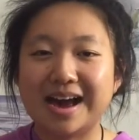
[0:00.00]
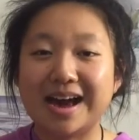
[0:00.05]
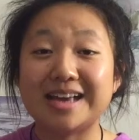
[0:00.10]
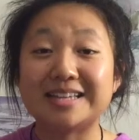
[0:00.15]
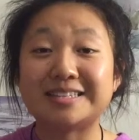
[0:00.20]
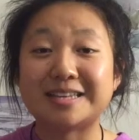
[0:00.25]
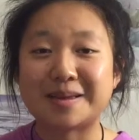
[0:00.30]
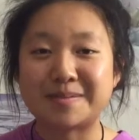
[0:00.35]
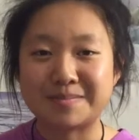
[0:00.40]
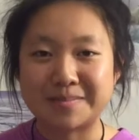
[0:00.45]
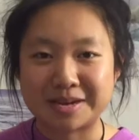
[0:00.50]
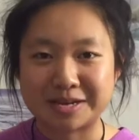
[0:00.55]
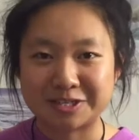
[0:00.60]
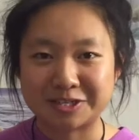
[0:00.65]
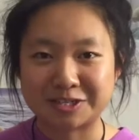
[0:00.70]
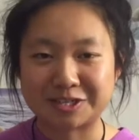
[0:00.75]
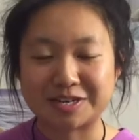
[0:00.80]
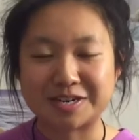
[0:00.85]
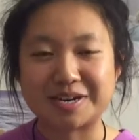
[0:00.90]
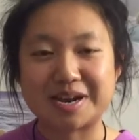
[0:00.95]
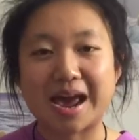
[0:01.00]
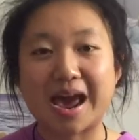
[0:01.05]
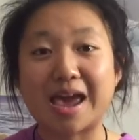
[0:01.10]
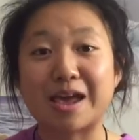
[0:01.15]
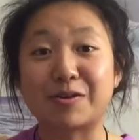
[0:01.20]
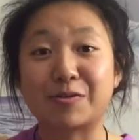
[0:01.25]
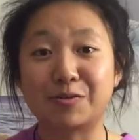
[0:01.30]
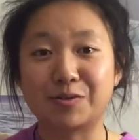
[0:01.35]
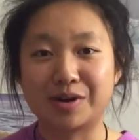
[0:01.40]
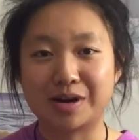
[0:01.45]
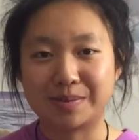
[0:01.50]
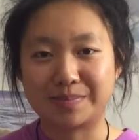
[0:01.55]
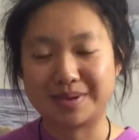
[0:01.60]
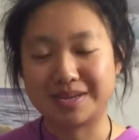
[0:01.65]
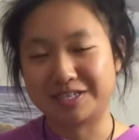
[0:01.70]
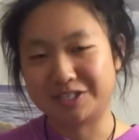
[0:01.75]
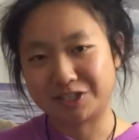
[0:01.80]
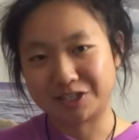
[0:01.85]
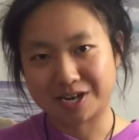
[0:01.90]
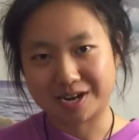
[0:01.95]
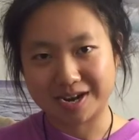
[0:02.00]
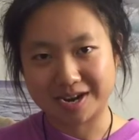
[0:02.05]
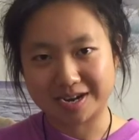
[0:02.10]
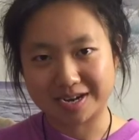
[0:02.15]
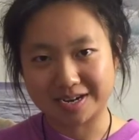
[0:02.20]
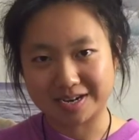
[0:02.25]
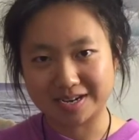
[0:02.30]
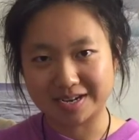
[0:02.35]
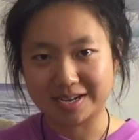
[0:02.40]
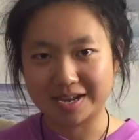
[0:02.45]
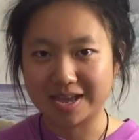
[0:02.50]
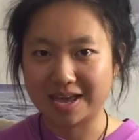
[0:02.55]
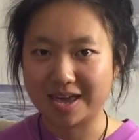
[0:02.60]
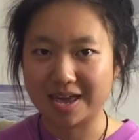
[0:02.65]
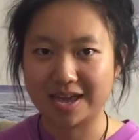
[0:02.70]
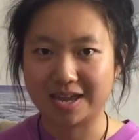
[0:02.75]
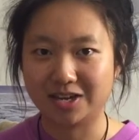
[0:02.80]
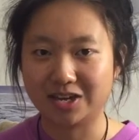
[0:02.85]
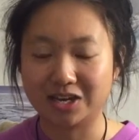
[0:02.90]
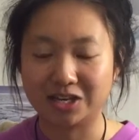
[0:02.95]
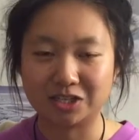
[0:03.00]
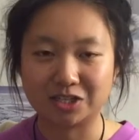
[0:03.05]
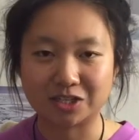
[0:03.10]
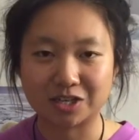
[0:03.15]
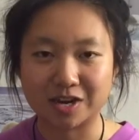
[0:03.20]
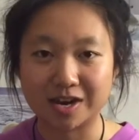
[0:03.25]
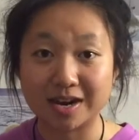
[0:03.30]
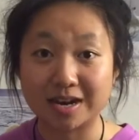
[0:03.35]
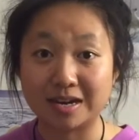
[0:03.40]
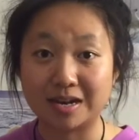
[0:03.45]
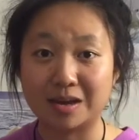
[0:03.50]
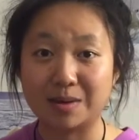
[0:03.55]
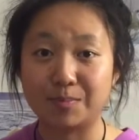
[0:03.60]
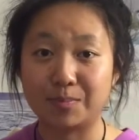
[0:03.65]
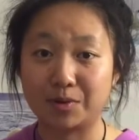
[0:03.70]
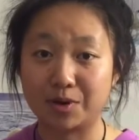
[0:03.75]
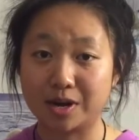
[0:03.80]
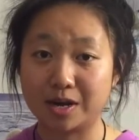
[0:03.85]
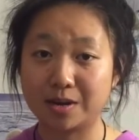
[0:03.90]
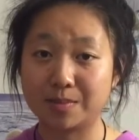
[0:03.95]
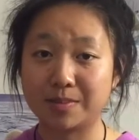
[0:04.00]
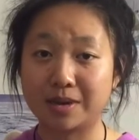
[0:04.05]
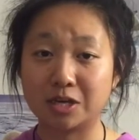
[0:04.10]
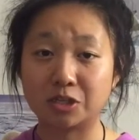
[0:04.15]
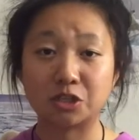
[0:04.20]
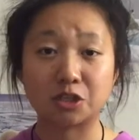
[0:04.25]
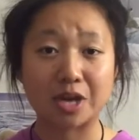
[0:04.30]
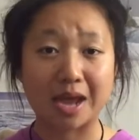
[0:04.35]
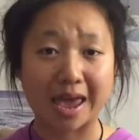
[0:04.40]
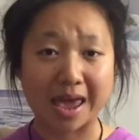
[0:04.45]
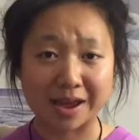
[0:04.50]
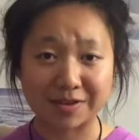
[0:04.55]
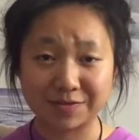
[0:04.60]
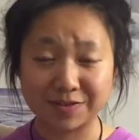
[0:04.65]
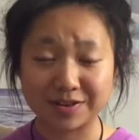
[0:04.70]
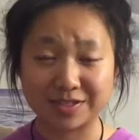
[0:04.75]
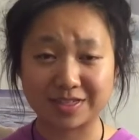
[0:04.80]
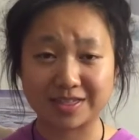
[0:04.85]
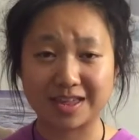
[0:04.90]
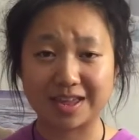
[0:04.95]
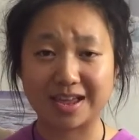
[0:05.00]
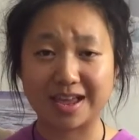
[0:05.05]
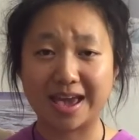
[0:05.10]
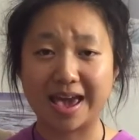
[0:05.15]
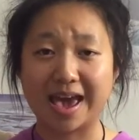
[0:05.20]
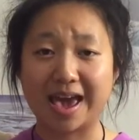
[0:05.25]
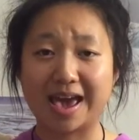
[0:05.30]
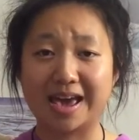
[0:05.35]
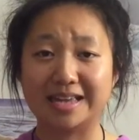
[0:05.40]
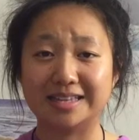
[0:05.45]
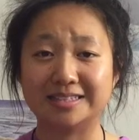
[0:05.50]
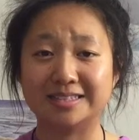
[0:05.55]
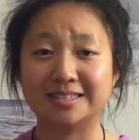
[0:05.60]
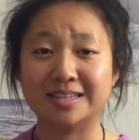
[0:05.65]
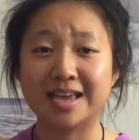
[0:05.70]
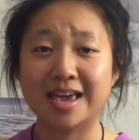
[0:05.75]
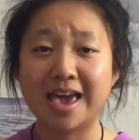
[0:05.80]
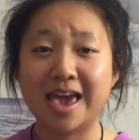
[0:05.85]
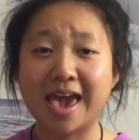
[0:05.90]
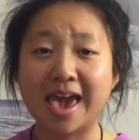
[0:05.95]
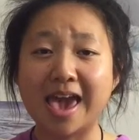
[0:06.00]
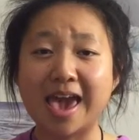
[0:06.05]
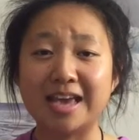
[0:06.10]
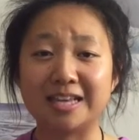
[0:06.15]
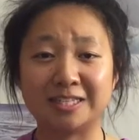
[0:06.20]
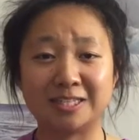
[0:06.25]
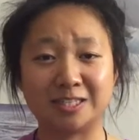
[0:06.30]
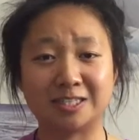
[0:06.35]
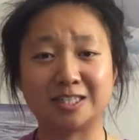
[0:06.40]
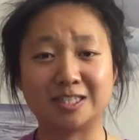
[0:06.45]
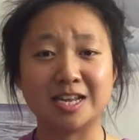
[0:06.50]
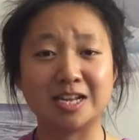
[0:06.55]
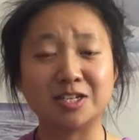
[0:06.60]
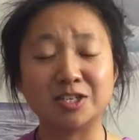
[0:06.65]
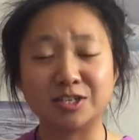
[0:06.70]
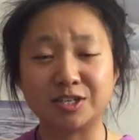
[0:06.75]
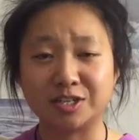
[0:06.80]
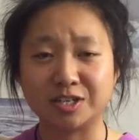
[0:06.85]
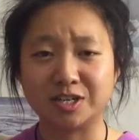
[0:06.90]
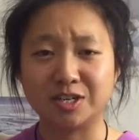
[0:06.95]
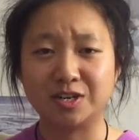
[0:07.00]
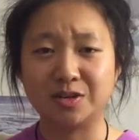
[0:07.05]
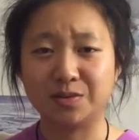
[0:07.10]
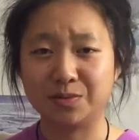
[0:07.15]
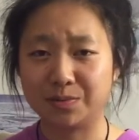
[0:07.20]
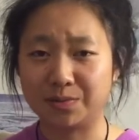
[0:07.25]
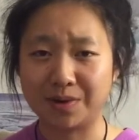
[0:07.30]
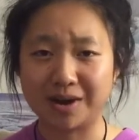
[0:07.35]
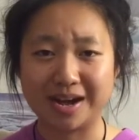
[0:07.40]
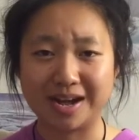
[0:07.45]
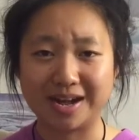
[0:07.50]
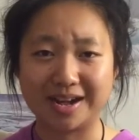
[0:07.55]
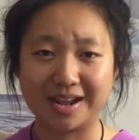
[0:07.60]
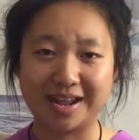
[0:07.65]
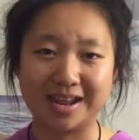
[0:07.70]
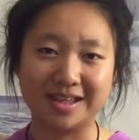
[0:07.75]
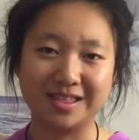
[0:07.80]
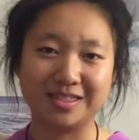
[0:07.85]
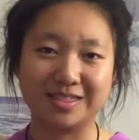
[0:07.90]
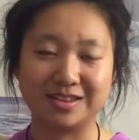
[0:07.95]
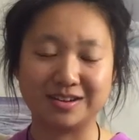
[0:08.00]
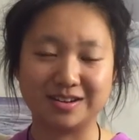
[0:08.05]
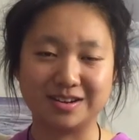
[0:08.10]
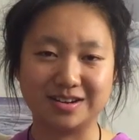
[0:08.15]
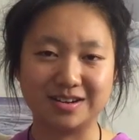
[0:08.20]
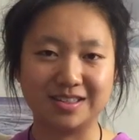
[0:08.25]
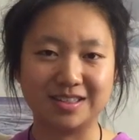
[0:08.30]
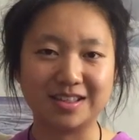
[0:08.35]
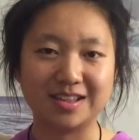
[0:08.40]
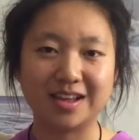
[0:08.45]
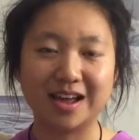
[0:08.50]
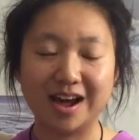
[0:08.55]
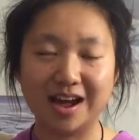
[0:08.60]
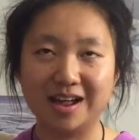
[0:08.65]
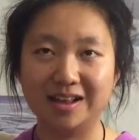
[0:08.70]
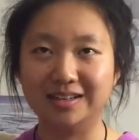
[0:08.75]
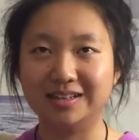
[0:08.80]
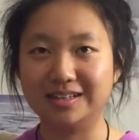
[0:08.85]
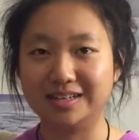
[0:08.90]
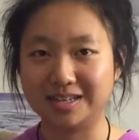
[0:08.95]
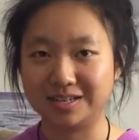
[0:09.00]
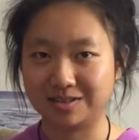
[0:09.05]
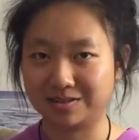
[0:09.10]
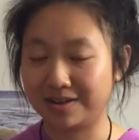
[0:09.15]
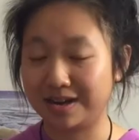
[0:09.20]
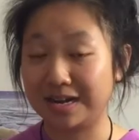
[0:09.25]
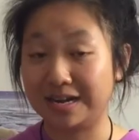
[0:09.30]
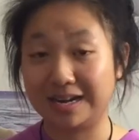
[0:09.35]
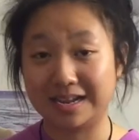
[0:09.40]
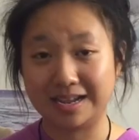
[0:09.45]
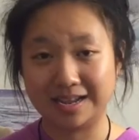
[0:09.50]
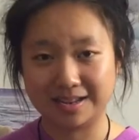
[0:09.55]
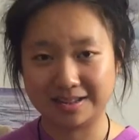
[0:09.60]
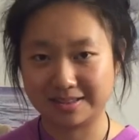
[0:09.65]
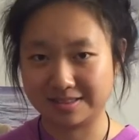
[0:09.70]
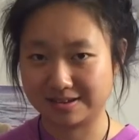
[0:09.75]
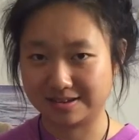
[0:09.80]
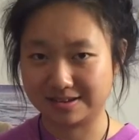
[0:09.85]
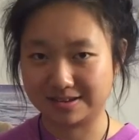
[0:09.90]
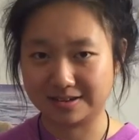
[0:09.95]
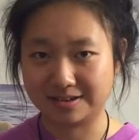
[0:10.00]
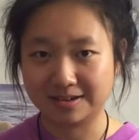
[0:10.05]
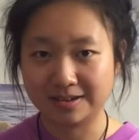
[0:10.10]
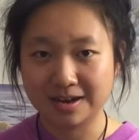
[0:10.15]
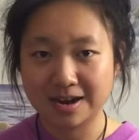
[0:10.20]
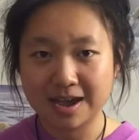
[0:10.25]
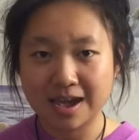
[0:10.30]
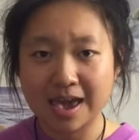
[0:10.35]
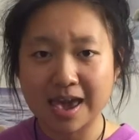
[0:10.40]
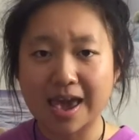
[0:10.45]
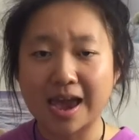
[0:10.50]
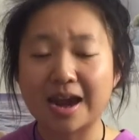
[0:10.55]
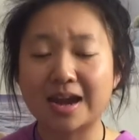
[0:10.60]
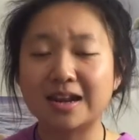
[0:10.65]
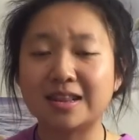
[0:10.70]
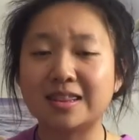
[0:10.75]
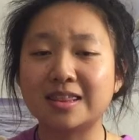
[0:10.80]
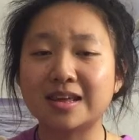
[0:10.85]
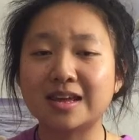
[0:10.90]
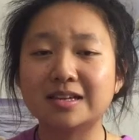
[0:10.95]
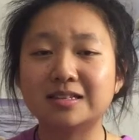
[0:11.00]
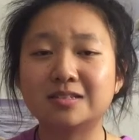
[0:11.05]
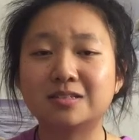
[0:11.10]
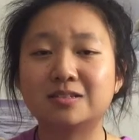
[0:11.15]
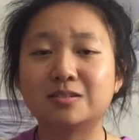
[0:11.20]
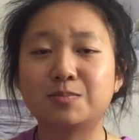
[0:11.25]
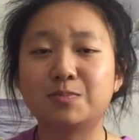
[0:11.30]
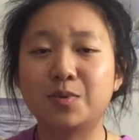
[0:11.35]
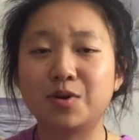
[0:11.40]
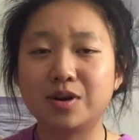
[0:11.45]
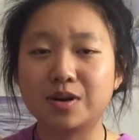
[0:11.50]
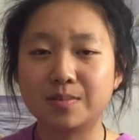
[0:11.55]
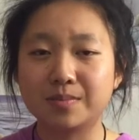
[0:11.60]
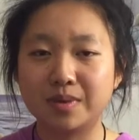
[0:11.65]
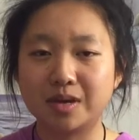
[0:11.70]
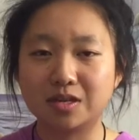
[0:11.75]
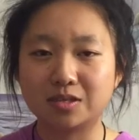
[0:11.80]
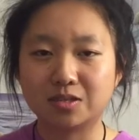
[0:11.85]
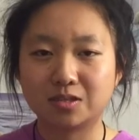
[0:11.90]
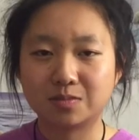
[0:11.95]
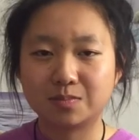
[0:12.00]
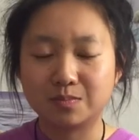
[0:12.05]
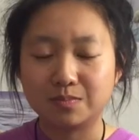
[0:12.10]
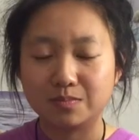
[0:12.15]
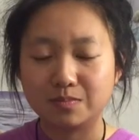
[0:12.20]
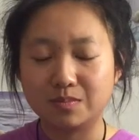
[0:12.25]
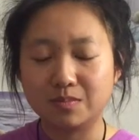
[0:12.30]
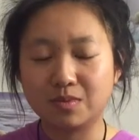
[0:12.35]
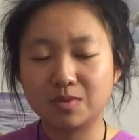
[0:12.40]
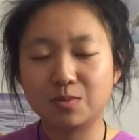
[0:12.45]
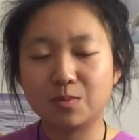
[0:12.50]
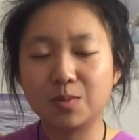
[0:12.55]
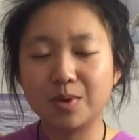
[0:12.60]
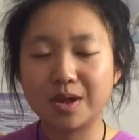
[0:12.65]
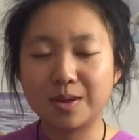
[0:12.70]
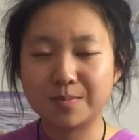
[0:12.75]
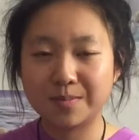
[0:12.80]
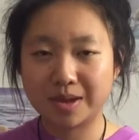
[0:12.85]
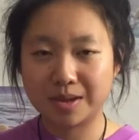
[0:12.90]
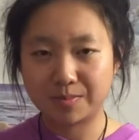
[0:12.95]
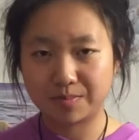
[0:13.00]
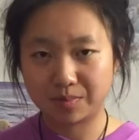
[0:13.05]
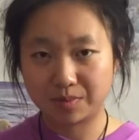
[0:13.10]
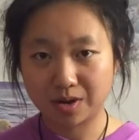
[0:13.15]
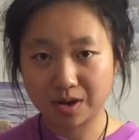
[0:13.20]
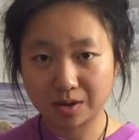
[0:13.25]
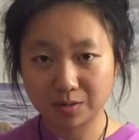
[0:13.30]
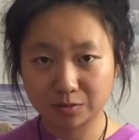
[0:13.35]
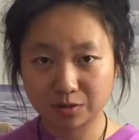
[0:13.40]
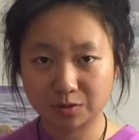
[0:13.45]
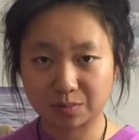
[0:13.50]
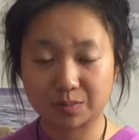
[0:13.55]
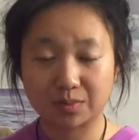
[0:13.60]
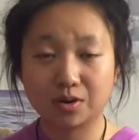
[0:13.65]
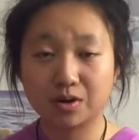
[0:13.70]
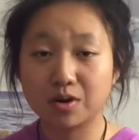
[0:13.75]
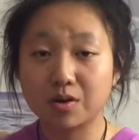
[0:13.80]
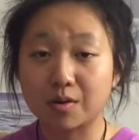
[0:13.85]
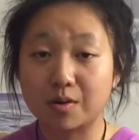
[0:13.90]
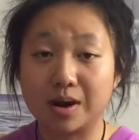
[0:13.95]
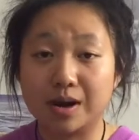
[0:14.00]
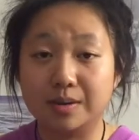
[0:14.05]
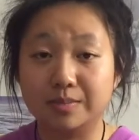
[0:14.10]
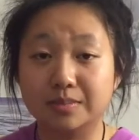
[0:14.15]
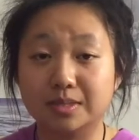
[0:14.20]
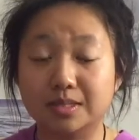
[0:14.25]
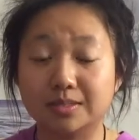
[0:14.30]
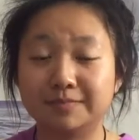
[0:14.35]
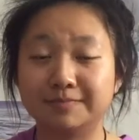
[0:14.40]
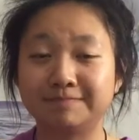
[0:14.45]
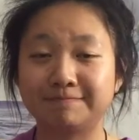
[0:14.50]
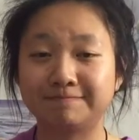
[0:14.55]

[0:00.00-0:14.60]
As I mentioned, I grew up in China, and in China, pretty much everything has a standard right answer, the only right answer. And that's pretty much the way my brain was programmed.